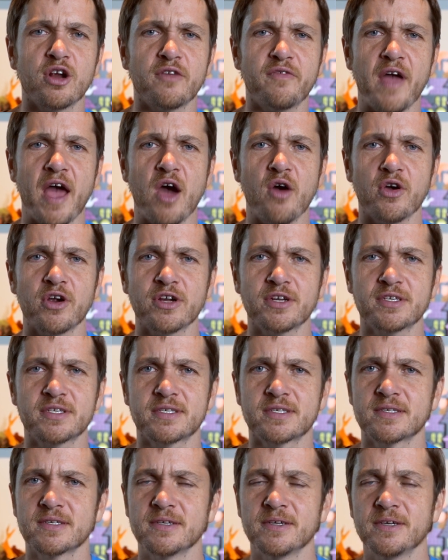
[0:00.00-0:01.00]
of
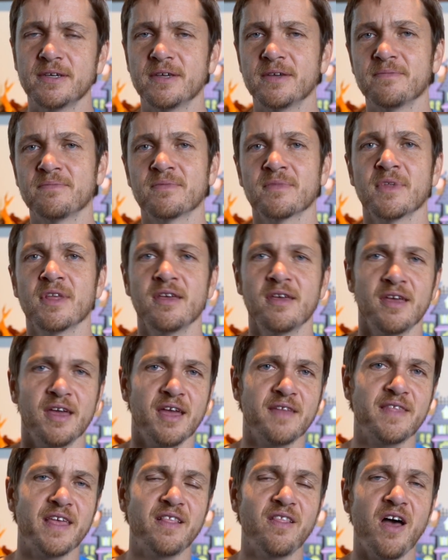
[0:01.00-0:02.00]
ours."
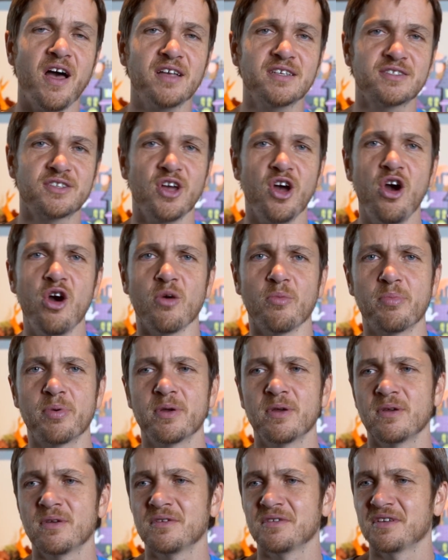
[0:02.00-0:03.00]
And they lost hope,
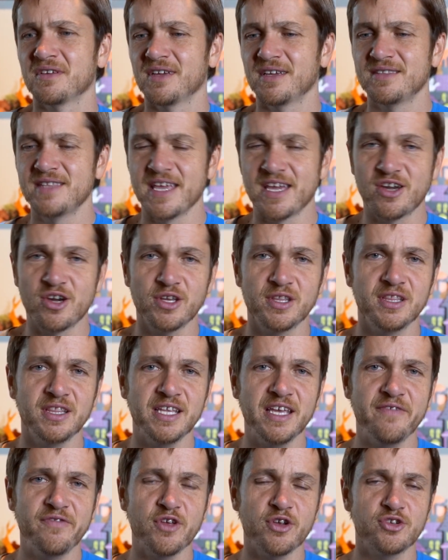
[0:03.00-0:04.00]
and they couldn't
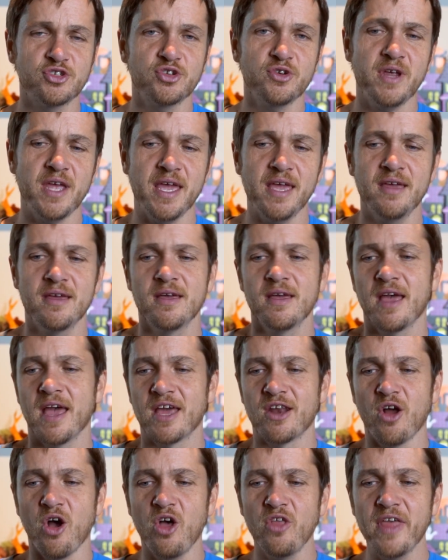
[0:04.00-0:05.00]
leave their tree,
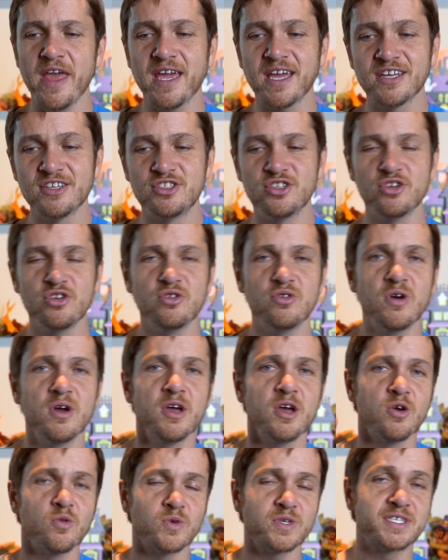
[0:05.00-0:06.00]
and all they could
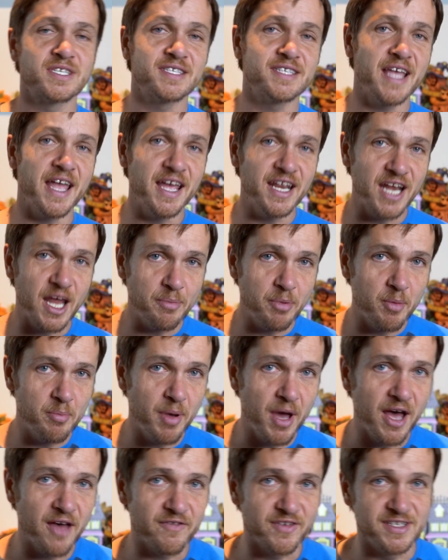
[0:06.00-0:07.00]
do was stand up
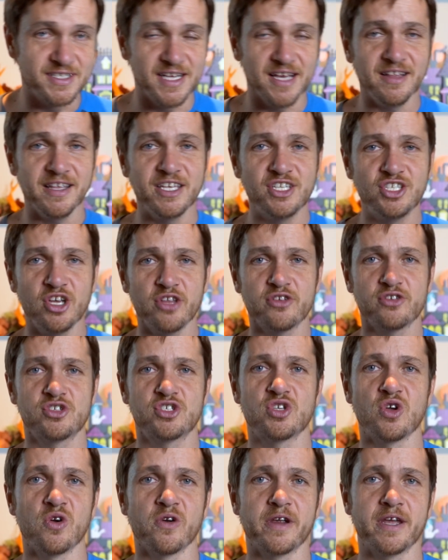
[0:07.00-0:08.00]
above and tell each other
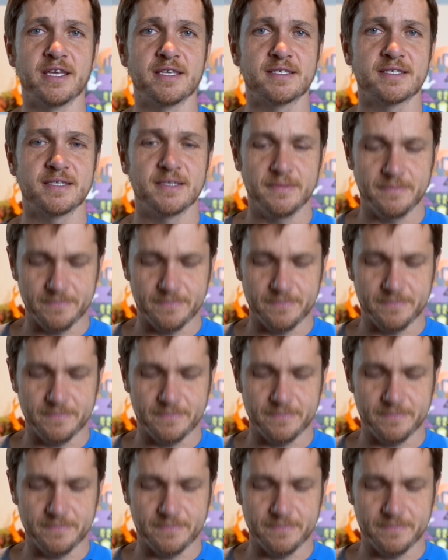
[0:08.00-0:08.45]
stories.